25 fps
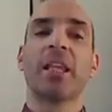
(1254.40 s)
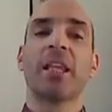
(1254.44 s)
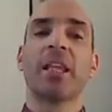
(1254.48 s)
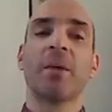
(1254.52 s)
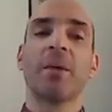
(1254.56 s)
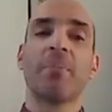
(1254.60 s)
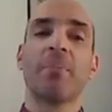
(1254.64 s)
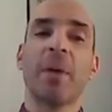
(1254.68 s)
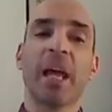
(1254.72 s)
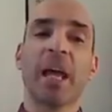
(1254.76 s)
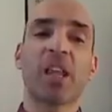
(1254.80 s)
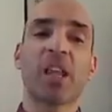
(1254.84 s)
that
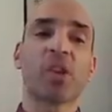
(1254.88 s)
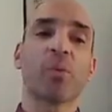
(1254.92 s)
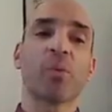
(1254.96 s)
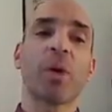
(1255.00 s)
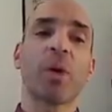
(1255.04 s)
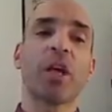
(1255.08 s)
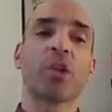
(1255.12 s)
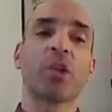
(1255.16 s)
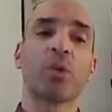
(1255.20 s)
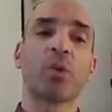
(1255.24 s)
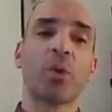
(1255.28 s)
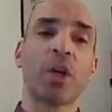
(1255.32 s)
the best
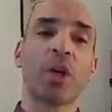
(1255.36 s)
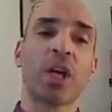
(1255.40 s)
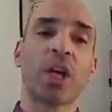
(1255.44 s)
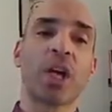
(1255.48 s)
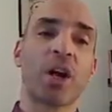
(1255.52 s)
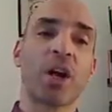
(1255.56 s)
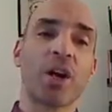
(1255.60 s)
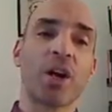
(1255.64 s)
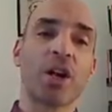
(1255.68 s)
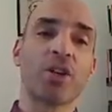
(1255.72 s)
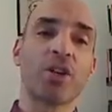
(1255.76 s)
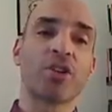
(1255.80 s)
way to
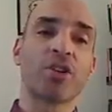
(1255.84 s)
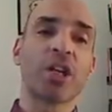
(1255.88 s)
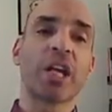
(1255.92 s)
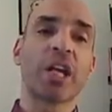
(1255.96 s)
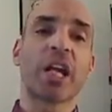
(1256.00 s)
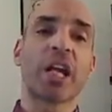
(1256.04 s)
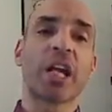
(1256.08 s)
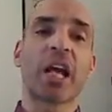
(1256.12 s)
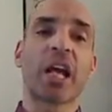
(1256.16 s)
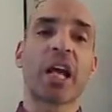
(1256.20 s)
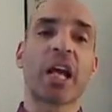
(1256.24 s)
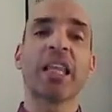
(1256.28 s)

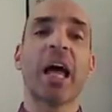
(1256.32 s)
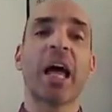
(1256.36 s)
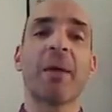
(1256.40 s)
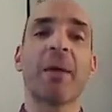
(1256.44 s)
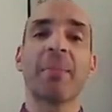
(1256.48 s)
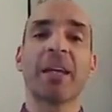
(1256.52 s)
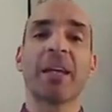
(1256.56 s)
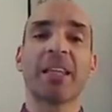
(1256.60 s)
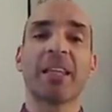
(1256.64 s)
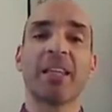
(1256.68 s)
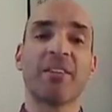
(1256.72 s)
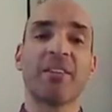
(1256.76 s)
encourage
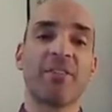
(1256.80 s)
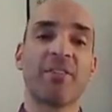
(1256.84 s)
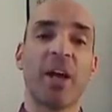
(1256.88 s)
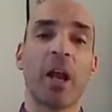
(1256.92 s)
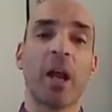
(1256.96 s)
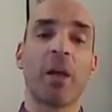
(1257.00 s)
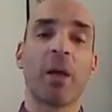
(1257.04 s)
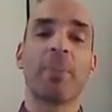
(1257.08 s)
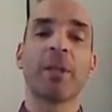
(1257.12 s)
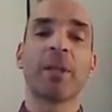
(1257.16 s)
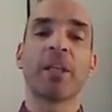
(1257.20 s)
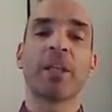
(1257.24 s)
economic
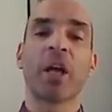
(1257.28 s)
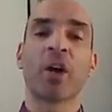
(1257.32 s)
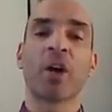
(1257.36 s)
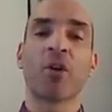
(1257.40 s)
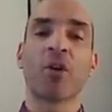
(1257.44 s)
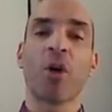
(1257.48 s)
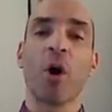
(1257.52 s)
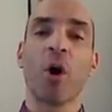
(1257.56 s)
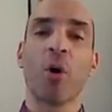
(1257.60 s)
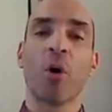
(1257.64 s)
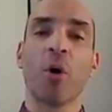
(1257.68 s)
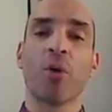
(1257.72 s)
development
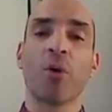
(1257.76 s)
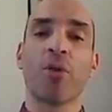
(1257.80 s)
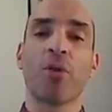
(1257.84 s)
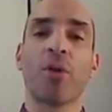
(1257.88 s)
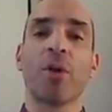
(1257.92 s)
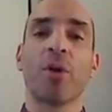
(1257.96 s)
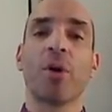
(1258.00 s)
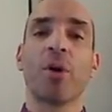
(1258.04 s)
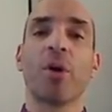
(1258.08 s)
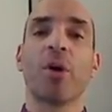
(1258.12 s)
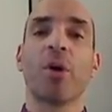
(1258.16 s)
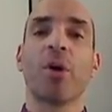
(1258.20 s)
and growth
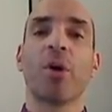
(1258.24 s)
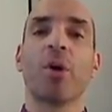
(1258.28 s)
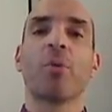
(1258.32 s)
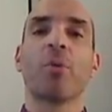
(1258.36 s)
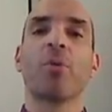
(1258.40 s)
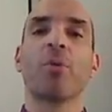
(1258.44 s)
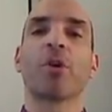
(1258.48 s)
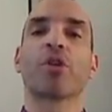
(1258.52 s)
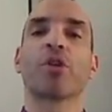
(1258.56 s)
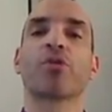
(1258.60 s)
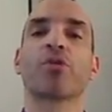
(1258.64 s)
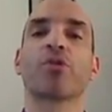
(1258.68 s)

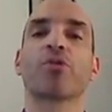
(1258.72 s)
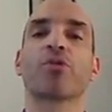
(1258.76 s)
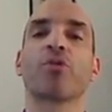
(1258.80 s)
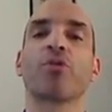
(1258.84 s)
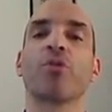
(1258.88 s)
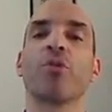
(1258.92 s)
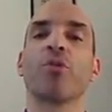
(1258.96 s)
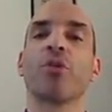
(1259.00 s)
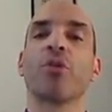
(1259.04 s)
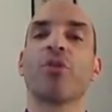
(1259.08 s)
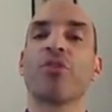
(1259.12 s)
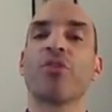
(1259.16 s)
was
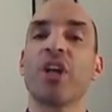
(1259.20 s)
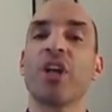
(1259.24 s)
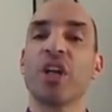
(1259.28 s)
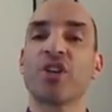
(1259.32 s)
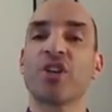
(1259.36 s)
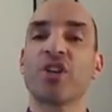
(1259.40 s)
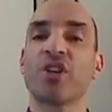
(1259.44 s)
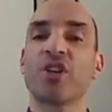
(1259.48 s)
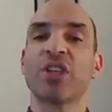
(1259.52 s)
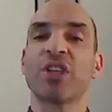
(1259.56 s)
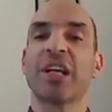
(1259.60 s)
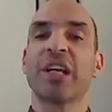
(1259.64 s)
through
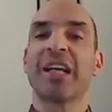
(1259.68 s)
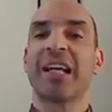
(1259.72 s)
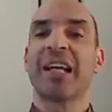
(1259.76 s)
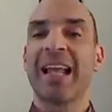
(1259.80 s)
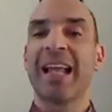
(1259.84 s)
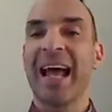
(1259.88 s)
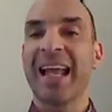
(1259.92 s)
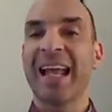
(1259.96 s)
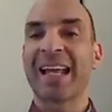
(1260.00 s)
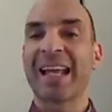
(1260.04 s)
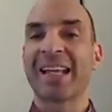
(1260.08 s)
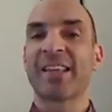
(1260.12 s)
regional
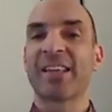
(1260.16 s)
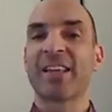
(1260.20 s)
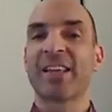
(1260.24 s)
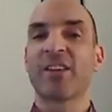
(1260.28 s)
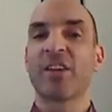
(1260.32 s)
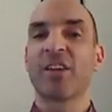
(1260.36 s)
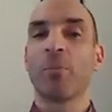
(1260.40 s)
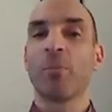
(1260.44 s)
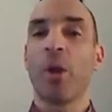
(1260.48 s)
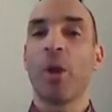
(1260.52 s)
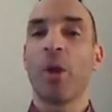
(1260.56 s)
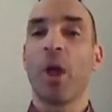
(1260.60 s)

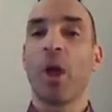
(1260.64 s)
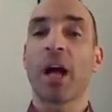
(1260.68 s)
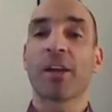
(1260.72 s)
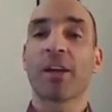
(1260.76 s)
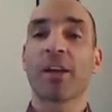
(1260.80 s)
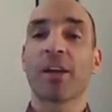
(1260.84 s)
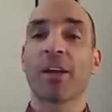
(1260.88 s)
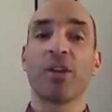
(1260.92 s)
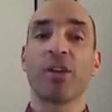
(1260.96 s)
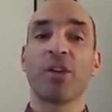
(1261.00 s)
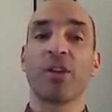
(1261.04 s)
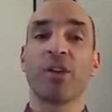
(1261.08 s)
alliances and
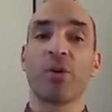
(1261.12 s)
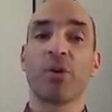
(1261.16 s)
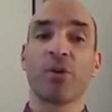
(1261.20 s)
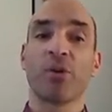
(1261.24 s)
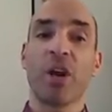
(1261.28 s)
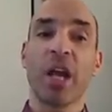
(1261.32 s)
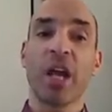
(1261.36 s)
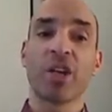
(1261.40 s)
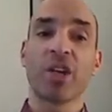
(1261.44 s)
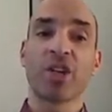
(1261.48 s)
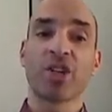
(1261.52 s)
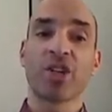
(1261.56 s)
blocs in
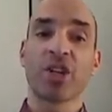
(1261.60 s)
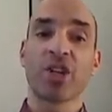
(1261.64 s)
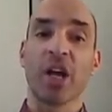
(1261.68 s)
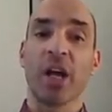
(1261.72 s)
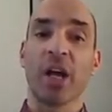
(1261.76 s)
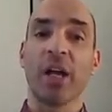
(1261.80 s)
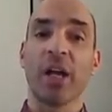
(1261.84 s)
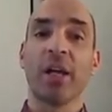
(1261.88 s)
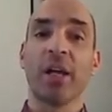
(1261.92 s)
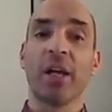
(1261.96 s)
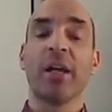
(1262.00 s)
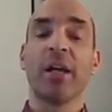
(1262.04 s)

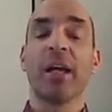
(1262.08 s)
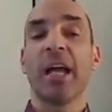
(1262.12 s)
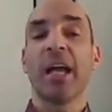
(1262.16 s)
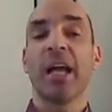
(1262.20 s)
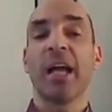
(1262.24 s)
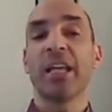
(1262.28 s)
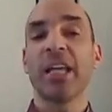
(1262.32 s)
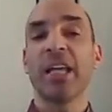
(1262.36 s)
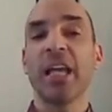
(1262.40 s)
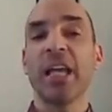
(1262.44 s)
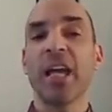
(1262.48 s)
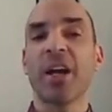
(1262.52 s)
Eurasia.
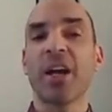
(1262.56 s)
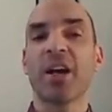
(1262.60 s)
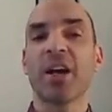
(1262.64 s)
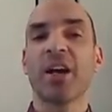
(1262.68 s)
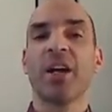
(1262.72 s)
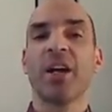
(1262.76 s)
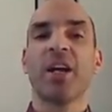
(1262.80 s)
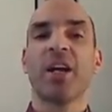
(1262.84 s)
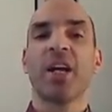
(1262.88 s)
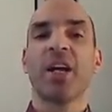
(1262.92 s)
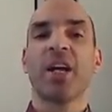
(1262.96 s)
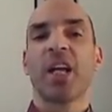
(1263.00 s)
And
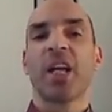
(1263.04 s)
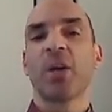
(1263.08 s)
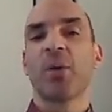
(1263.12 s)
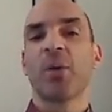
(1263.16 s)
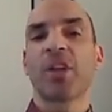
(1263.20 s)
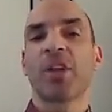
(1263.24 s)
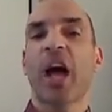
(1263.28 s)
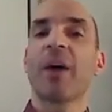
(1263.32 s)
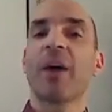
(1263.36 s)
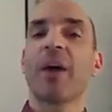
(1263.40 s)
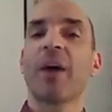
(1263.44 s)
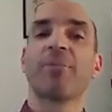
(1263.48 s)
here he
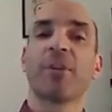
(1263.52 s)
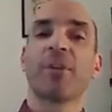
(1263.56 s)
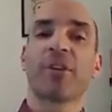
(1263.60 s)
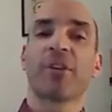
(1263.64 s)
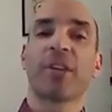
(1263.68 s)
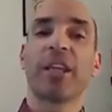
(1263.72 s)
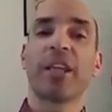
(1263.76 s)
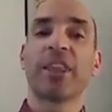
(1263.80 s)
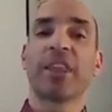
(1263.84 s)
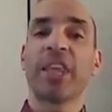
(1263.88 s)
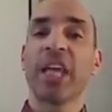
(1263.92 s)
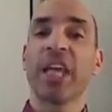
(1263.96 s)
was
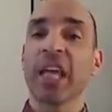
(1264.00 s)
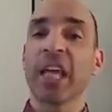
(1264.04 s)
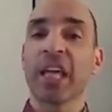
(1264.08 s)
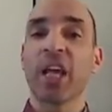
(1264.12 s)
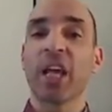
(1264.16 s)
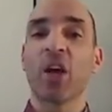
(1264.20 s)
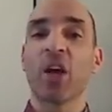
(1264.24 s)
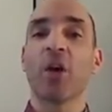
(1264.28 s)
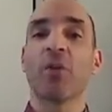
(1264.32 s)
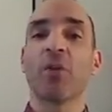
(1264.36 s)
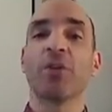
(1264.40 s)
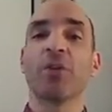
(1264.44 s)
obviously
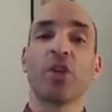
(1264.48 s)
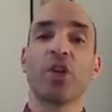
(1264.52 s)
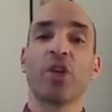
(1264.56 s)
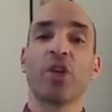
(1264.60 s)
thinking